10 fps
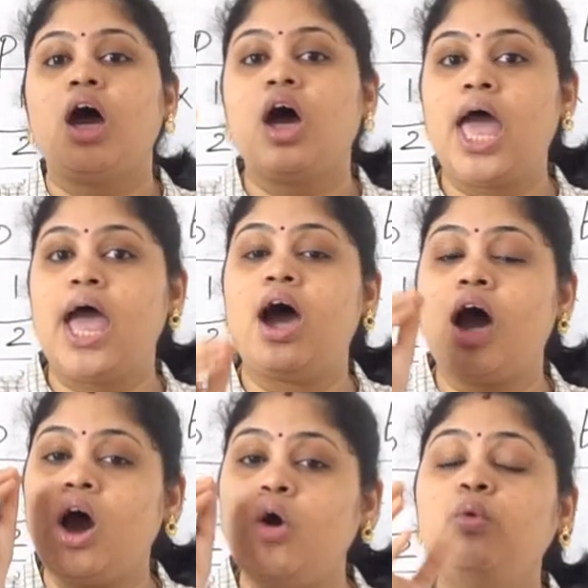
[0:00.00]

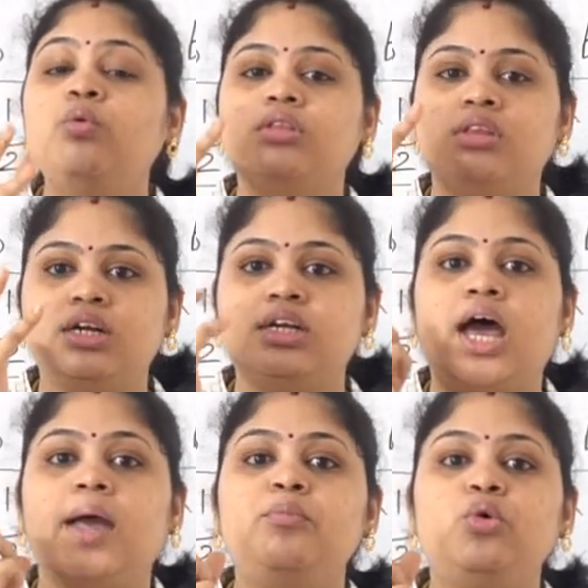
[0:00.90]
how the
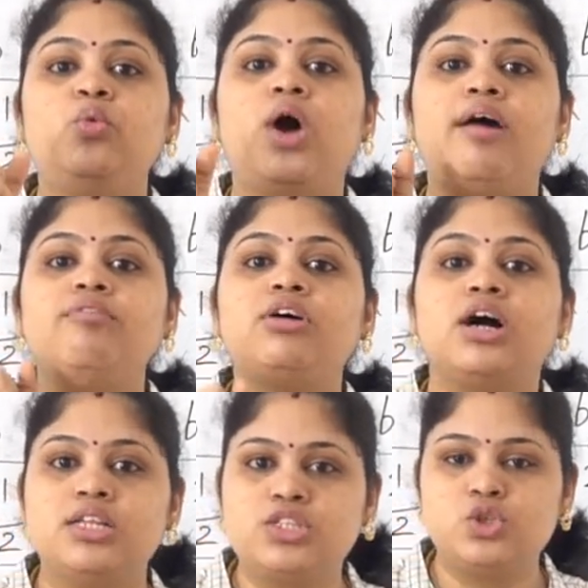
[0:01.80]
time you have
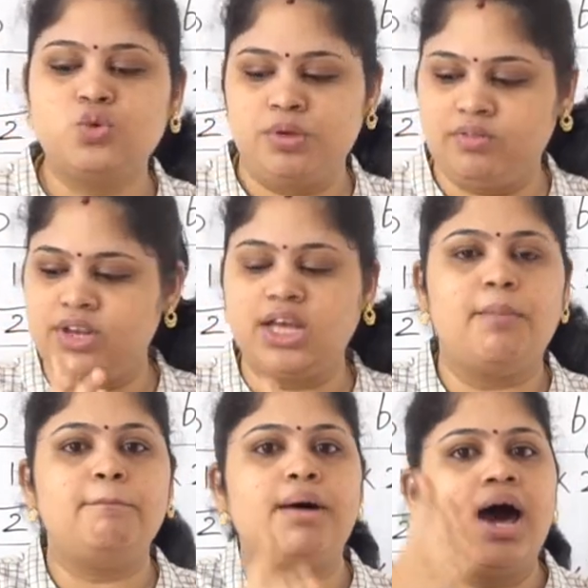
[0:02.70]
consuming when
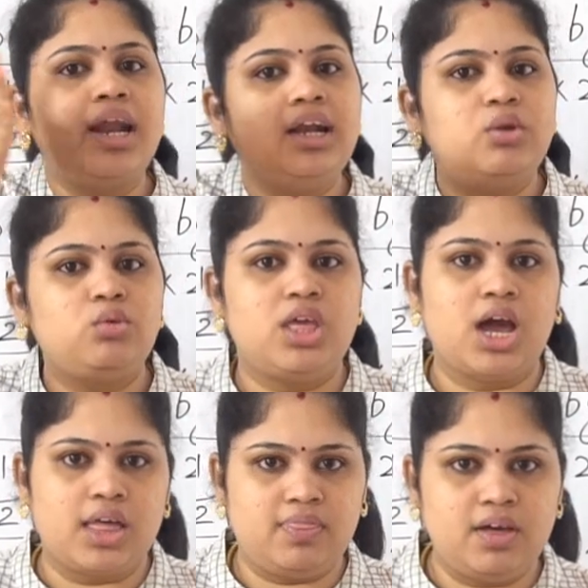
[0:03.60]
comparing to
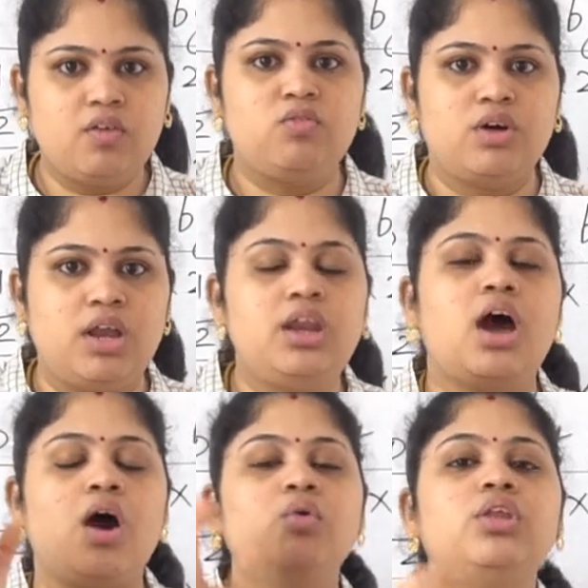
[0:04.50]
the other one,
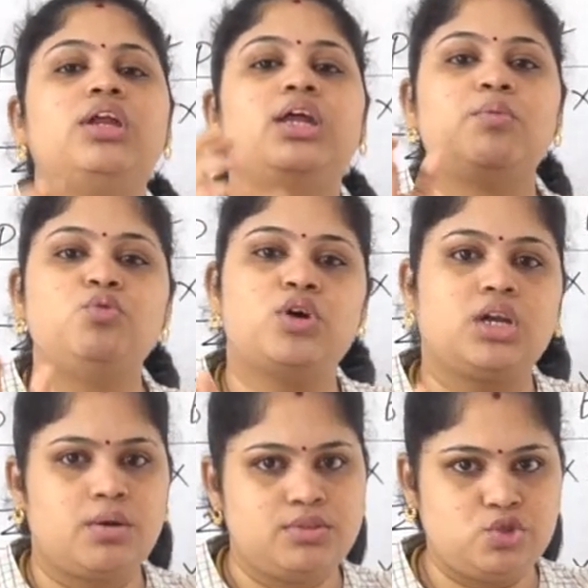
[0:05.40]
how the time you are
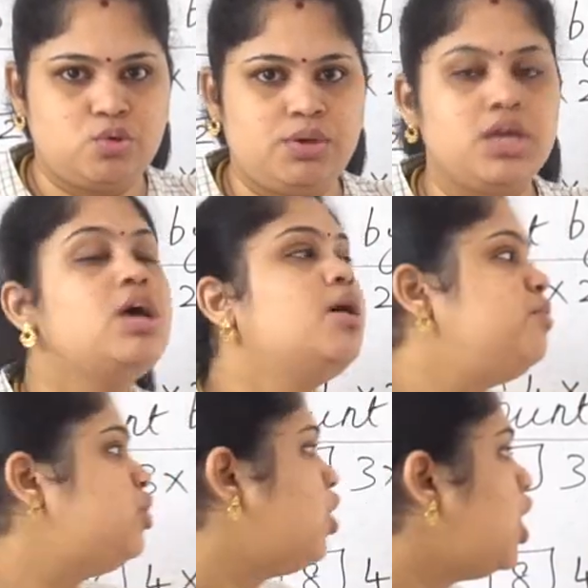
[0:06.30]
consuming.
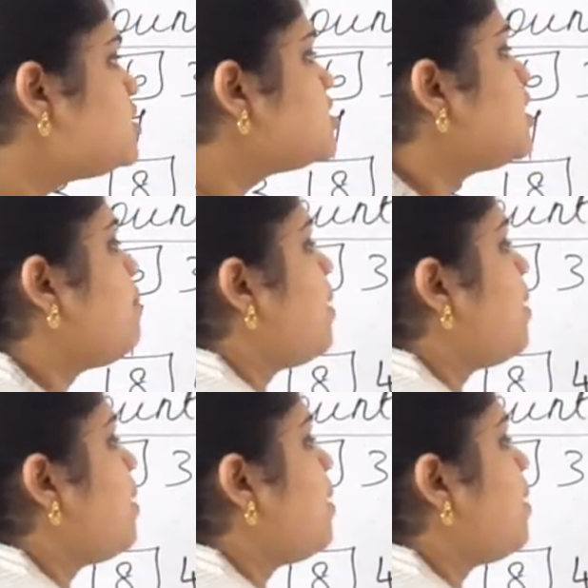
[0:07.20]
Because in a